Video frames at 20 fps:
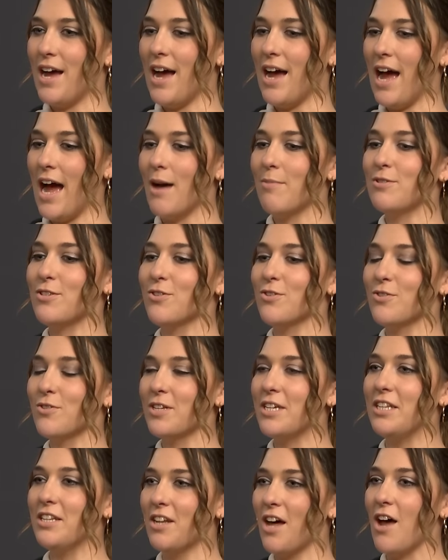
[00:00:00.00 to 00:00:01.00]

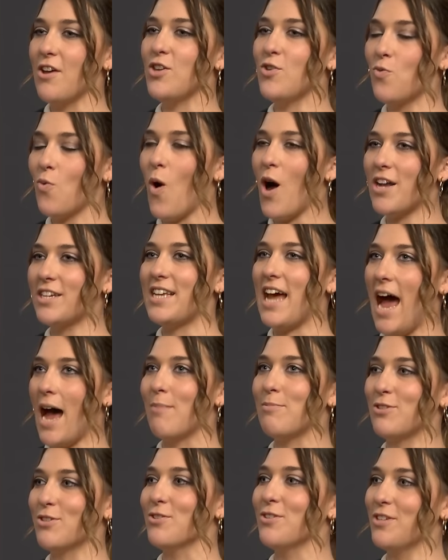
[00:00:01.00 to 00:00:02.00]
absolutely love you want to
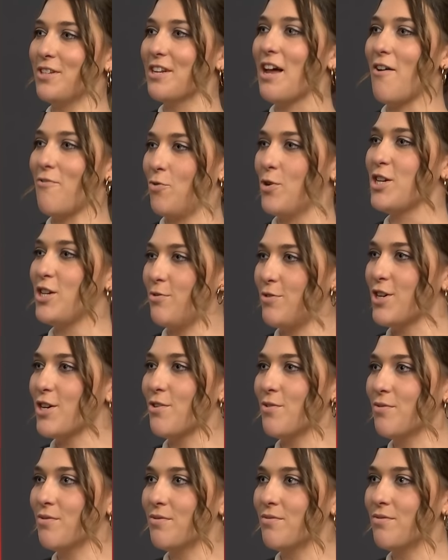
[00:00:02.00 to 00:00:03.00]
absolutely love what you
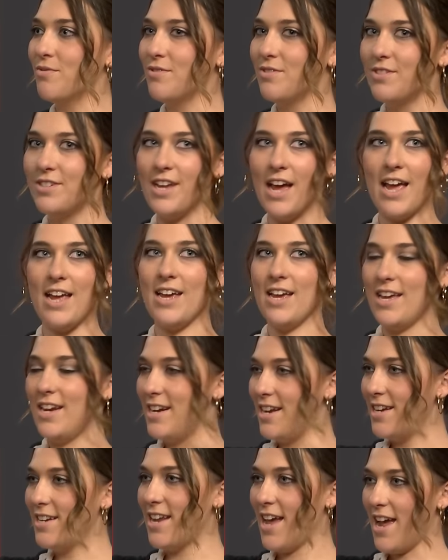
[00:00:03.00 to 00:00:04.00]
do yep. day in
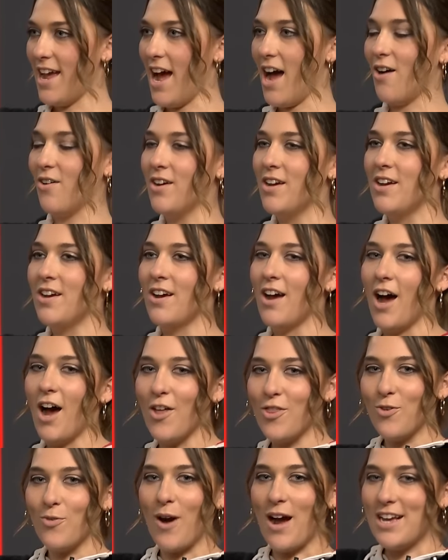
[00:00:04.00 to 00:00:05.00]
and day out yep.
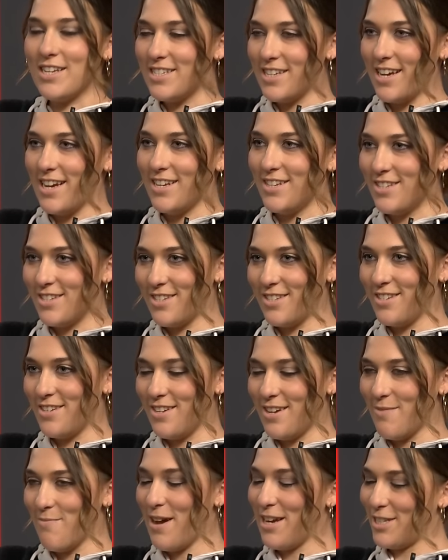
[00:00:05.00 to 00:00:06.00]
otherwise it's
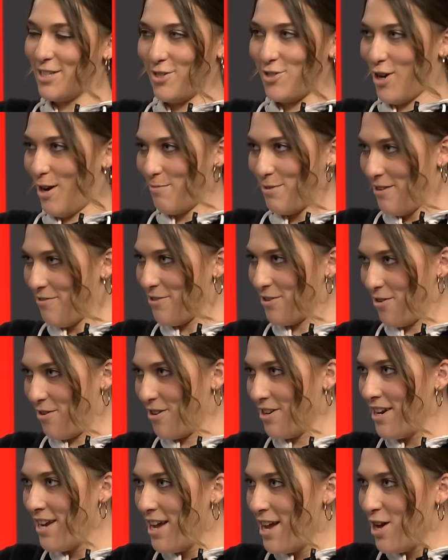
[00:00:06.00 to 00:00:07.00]
it makes the job
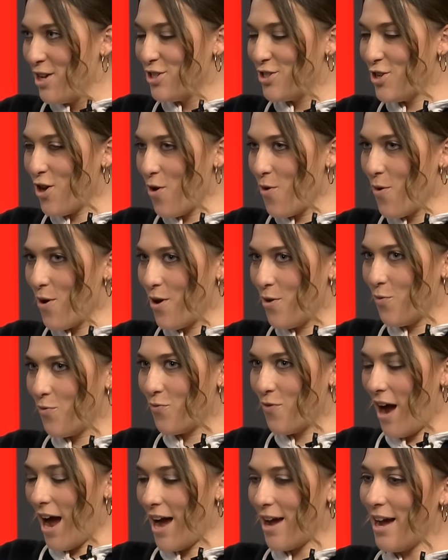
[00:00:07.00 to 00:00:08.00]
difficult yes. so
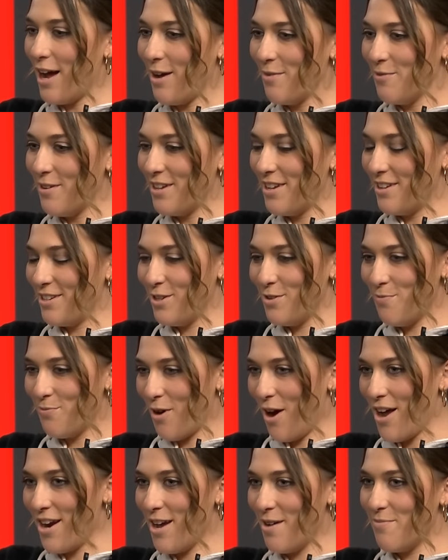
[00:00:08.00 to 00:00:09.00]
I, I, you
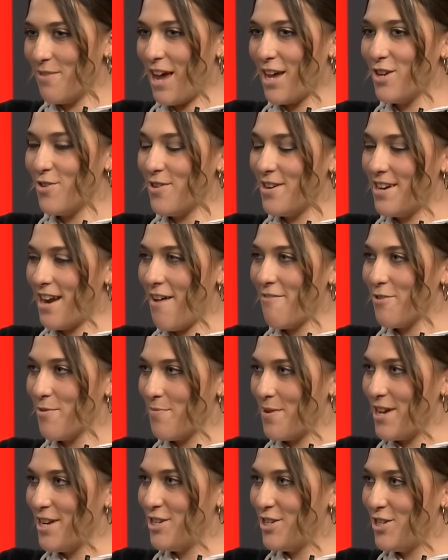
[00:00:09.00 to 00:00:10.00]
brought up that you had never
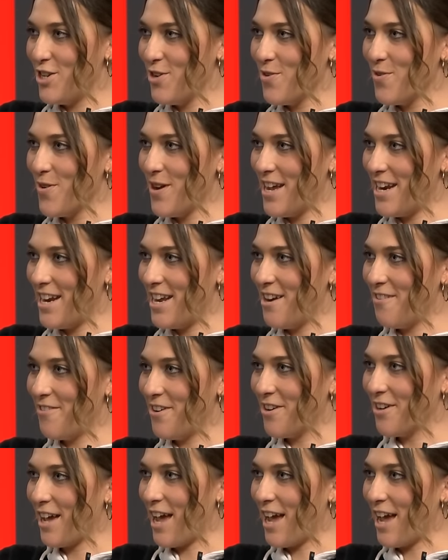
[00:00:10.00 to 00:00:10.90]
been to an nfl